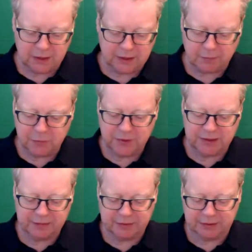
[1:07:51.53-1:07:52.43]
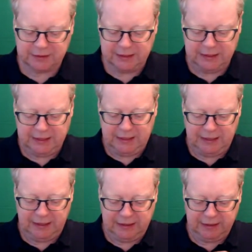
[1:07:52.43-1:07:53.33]
And it comes with the different
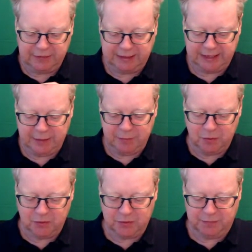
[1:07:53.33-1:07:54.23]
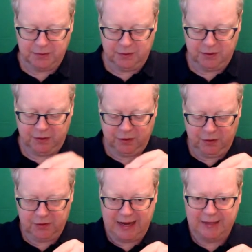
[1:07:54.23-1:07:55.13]
uh, different cables that you
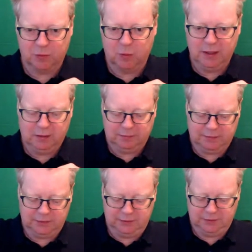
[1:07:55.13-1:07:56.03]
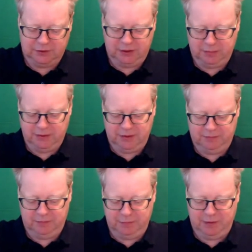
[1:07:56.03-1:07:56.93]
can use as well. So I'll put
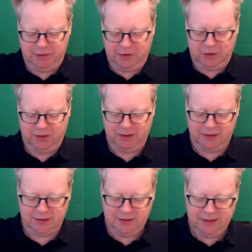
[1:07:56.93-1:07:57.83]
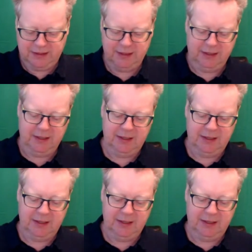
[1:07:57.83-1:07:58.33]
the remote control down the side.